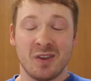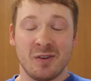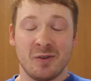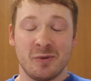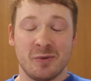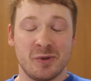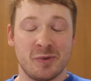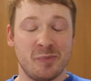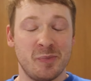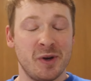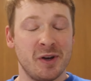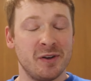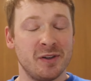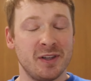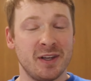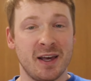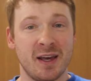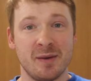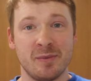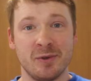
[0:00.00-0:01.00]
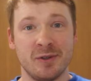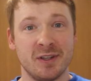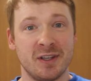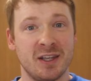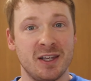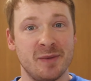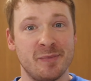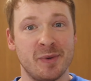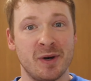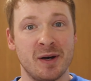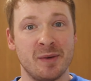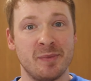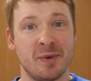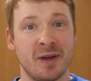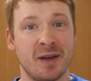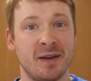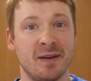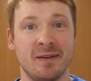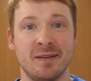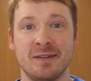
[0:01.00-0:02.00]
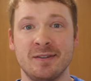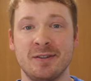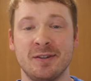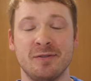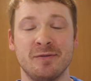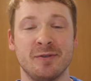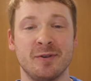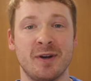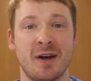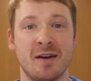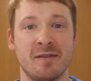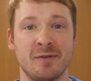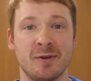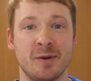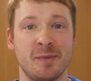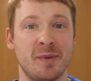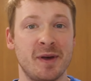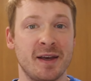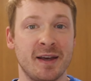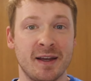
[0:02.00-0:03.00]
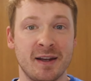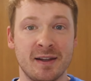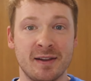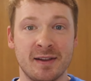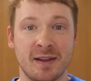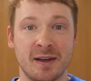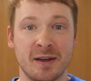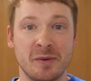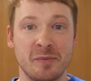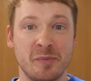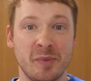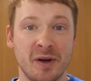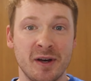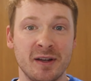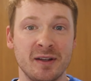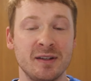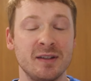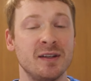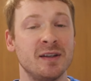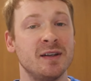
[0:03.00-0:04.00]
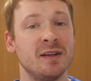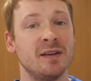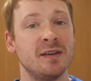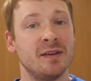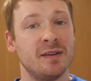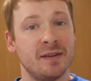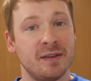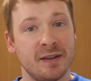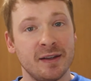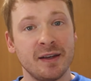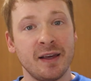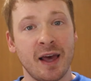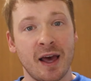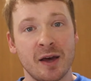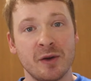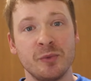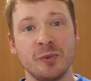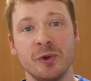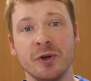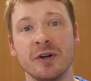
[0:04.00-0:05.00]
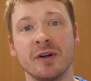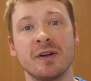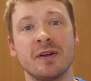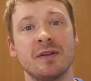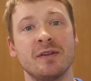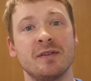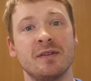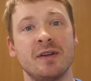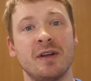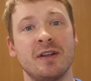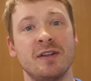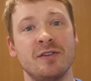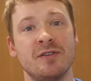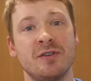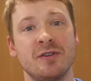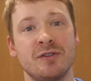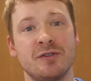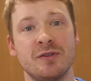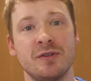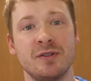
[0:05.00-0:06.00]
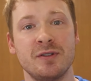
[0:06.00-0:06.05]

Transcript: I was barely able to keep up and took forever to make anything, but it can work, and you can do it